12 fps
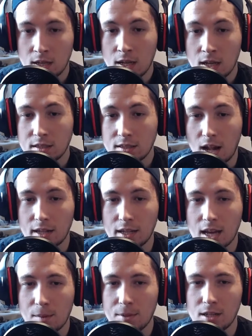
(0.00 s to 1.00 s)
only
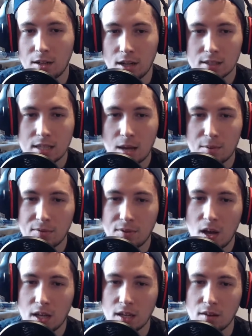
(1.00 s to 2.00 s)
coming on October
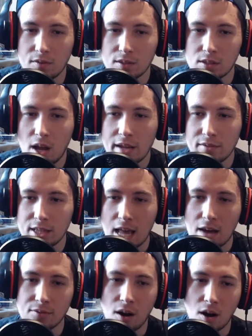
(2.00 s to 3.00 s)
30th. It's not even
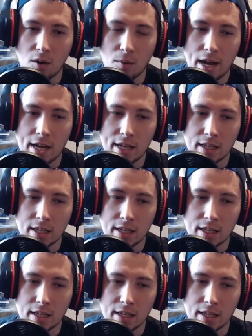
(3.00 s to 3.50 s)
that far away.